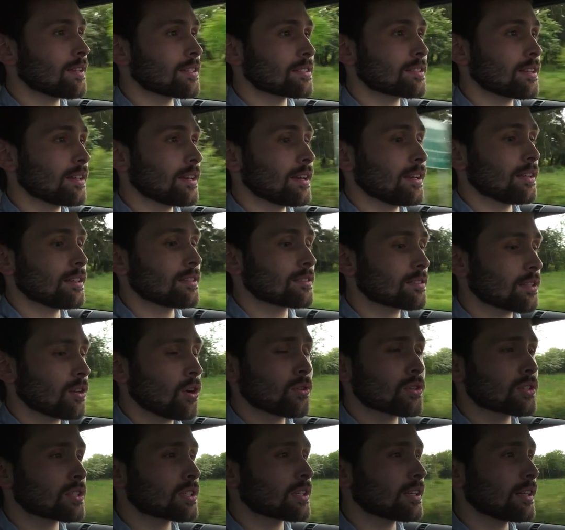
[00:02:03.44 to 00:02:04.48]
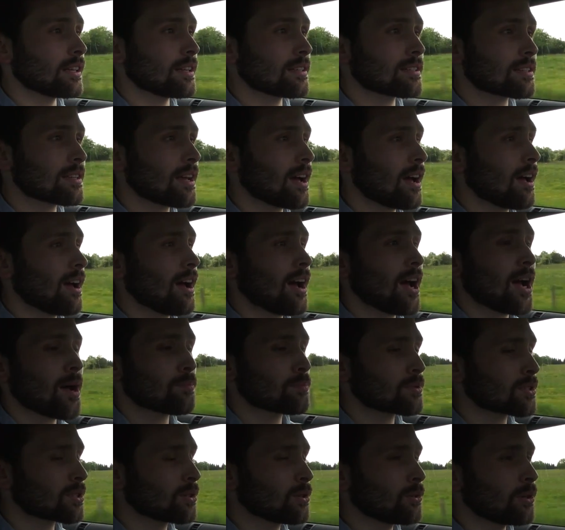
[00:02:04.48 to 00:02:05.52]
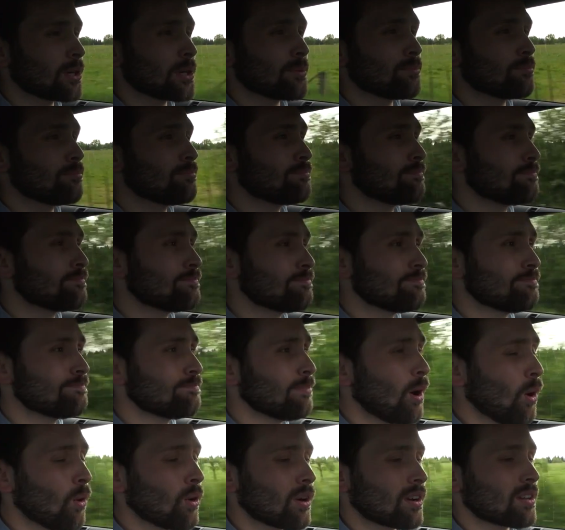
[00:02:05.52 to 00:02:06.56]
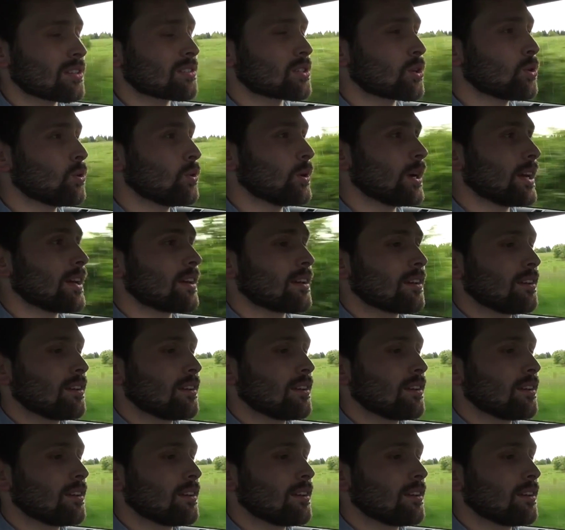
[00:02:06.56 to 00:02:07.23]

this thing is. Honestly, it's absolutely bonkers quick